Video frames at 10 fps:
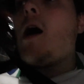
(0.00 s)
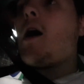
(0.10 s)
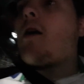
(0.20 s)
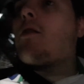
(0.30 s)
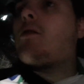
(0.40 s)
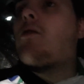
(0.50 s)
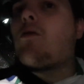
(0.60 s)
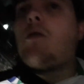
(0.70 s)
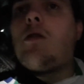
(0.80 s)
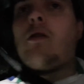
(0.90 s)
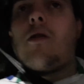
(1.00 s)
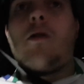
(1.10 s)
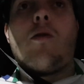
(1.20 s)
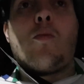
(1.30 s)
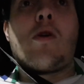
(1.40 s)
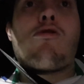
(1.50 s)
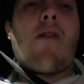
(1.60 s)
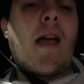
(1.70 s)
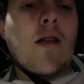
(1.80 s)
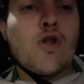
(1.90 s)
and we
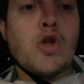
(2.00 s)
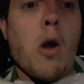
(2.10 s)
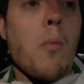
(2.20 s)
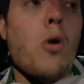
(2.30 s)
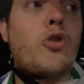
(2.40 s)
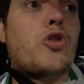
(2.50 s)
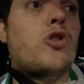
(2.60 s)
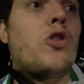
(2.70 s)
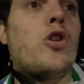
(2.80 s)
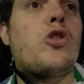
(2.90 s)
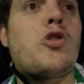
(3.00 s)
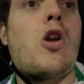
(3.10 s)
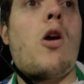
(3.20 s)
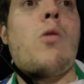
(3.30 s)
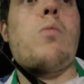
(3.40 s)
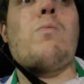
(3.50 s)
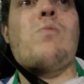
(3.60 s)
created so much. So